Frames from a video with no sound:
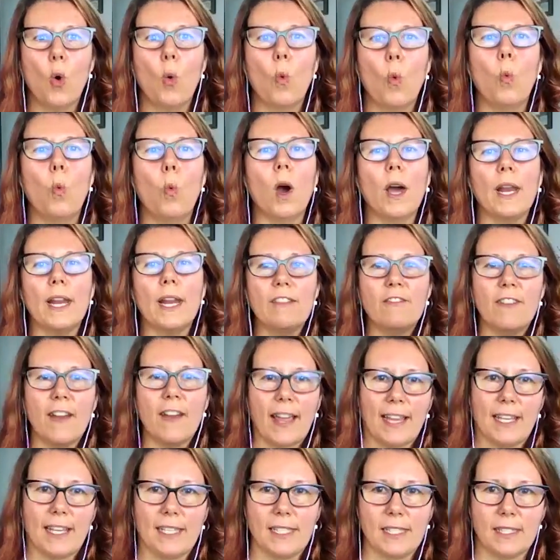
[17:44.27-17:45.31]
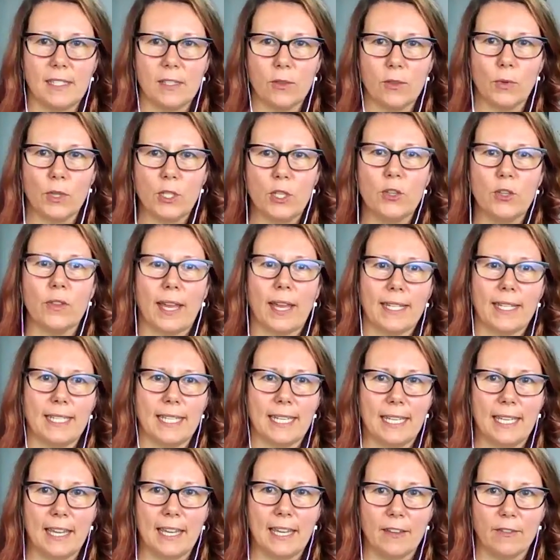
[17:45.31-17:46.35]
what advice would you like
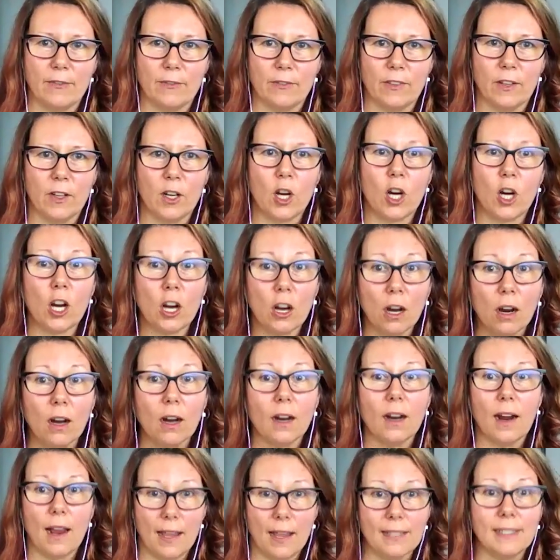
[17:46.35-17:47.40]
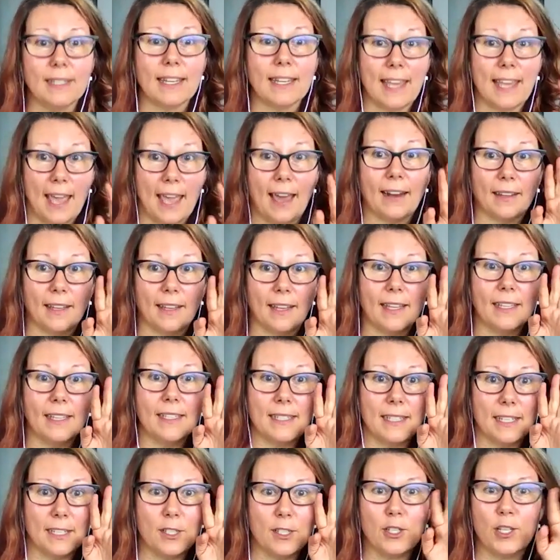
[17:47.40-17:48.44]
to give her as a
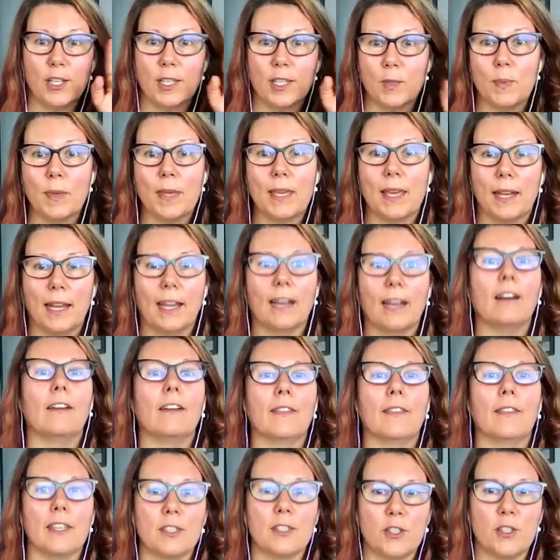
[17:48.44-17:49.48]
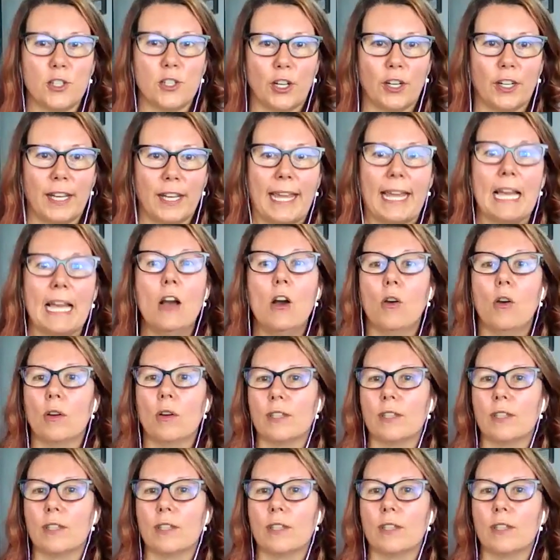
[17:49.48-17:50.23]
catalyst as she's beginning on this journey?